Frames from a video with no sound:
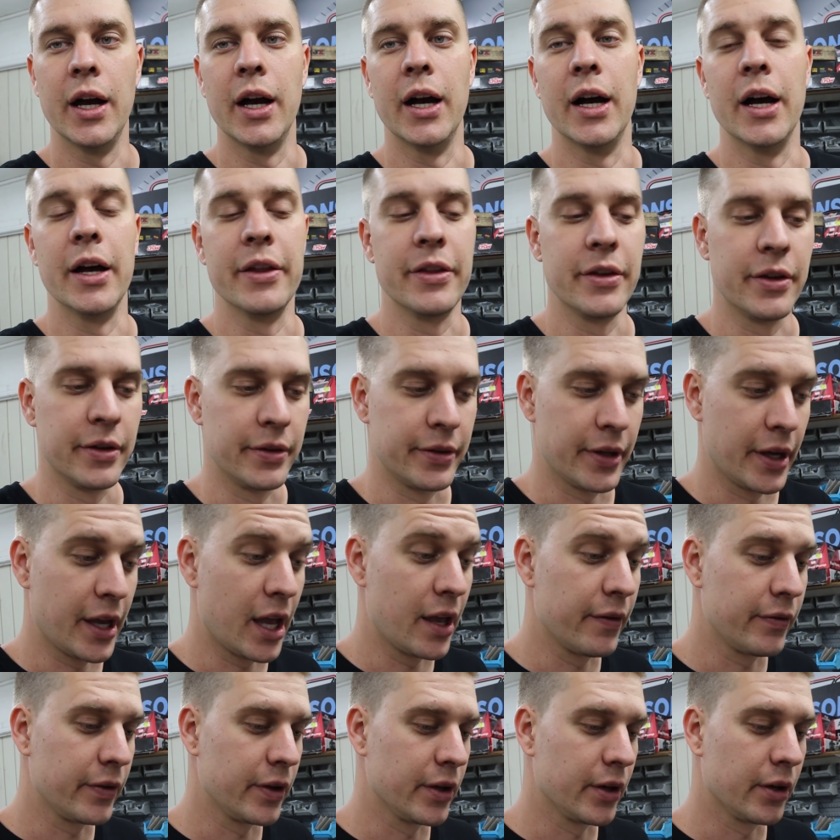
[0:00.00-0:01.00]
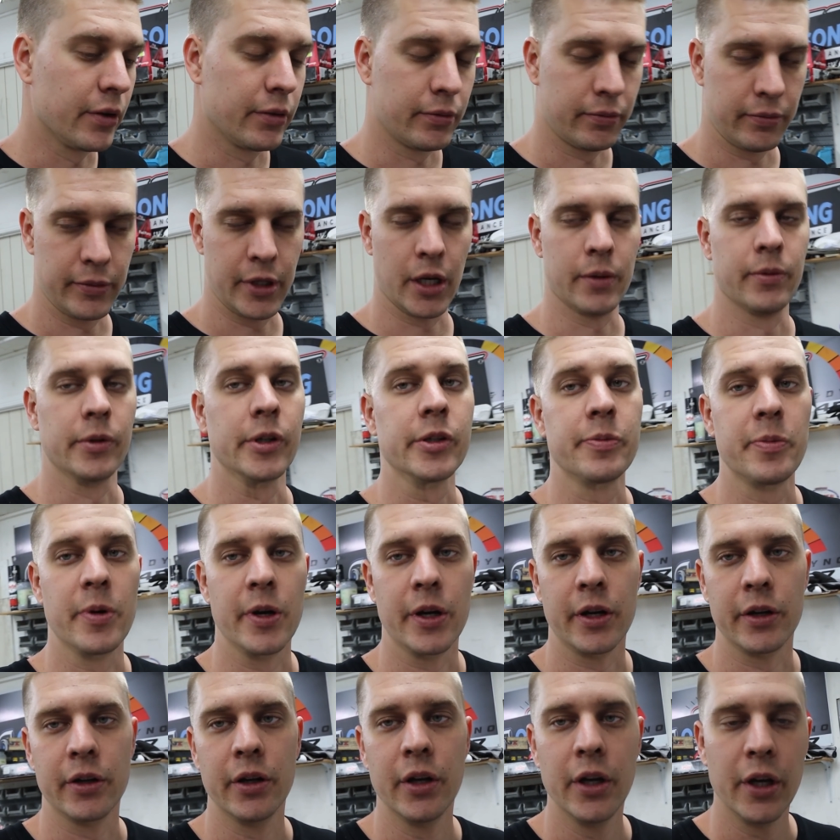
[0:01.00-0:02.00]
uh, the, the heavier double
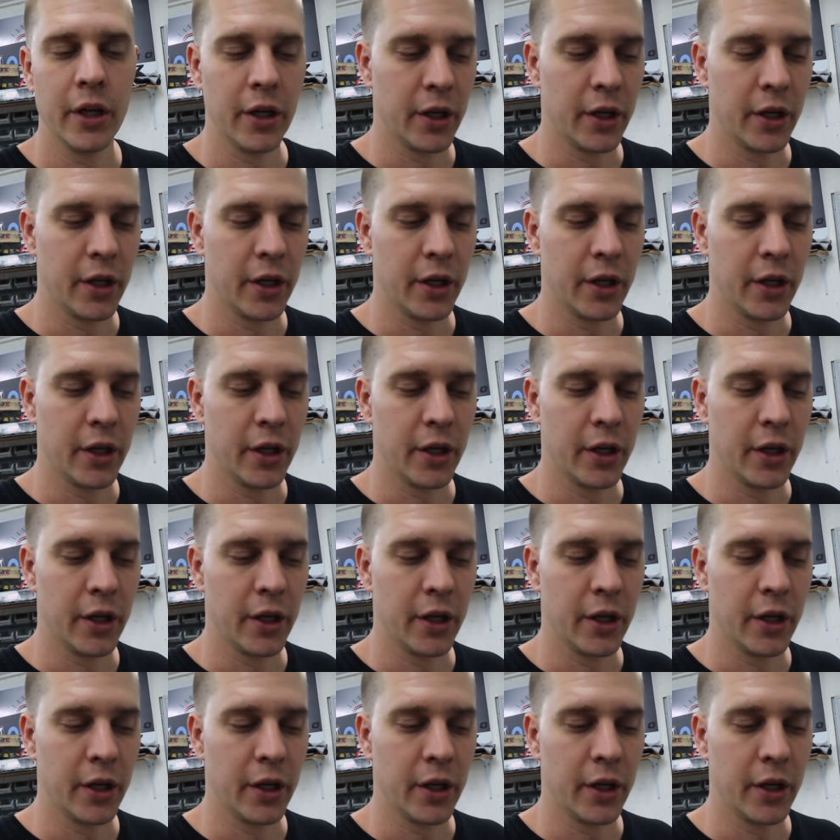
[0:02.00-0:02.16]
spring.